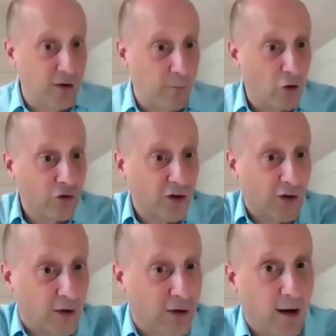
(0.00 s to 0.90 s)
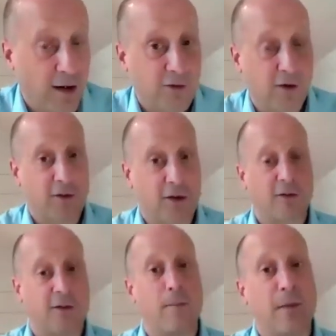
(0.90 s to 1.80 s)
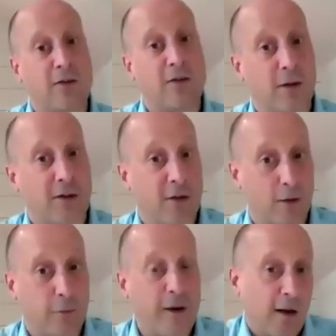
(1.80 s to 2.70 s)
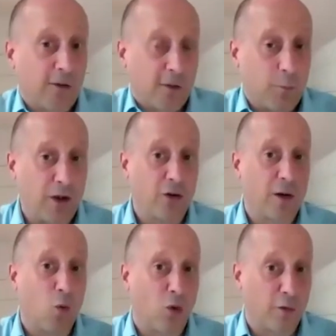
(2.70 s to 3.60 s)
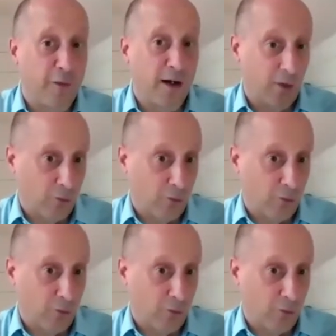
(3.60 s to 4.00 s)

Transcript: And I'm conscious that just as the Ministry of External Affairs has been doing more of that,